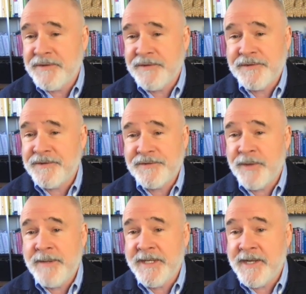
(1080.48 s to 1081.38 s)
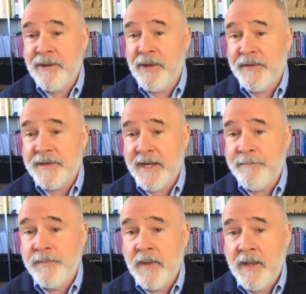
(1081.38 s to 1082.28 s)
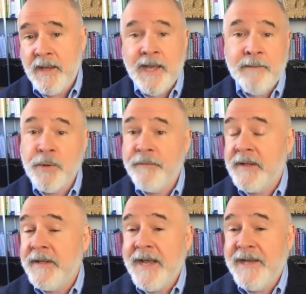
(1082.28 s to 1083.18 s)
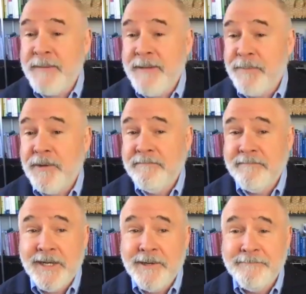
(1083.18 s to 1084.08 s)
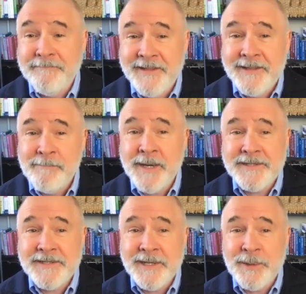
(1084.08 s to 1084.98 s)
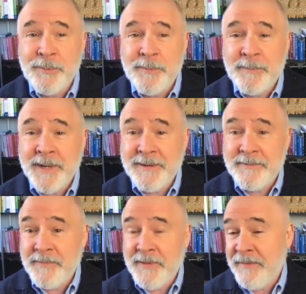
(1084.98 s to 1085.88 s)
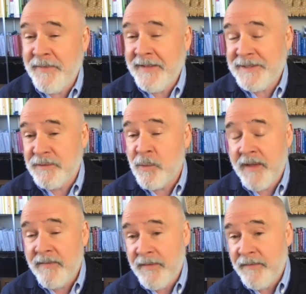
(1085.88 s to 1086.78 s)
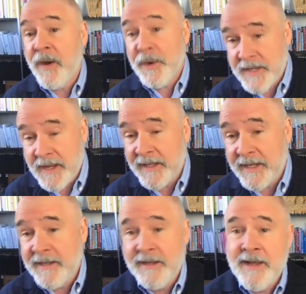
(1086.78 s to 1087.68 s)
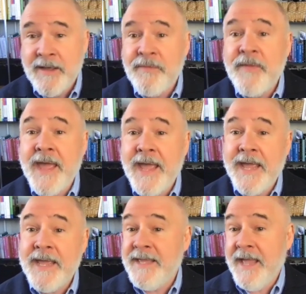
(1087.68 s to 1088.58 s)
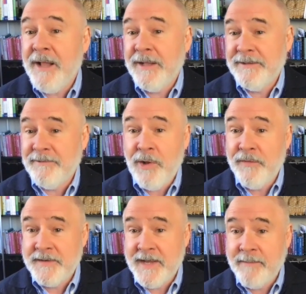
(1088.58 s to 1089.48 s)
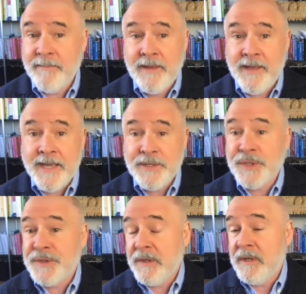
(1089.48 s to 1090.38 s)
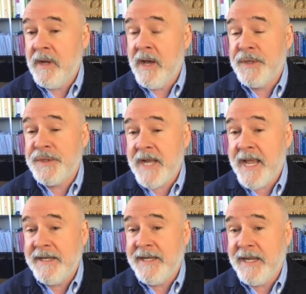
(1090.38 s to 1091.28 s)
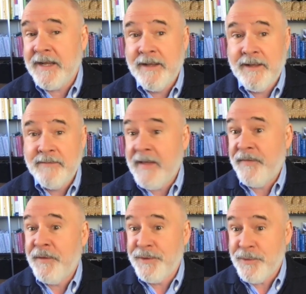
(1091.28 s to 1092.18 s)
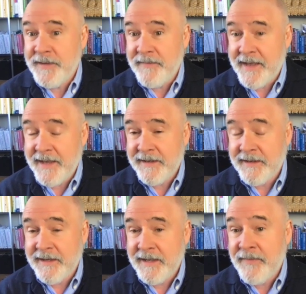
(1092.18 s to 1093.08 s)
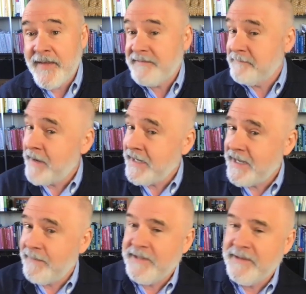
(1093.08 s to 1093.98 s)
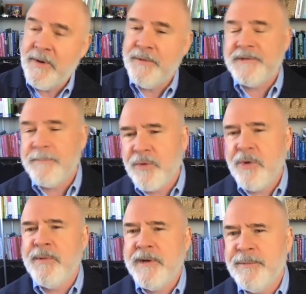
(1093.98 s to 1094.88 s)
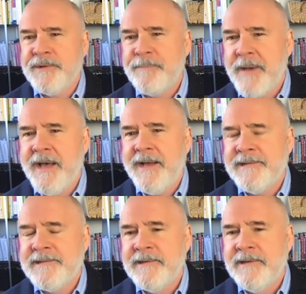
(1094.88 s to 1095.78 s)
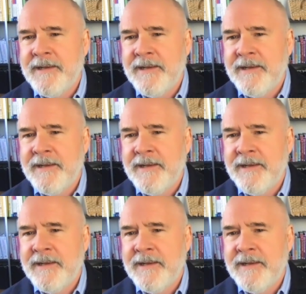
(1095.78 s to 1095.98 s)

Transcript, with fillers: is just to scream and yell all the time. And perfectly nice people, you know, but uh, but the, in at least in the way in their telling, they yell all the time. And mm. just understanding that they're doing that and that might not be the most appropriate response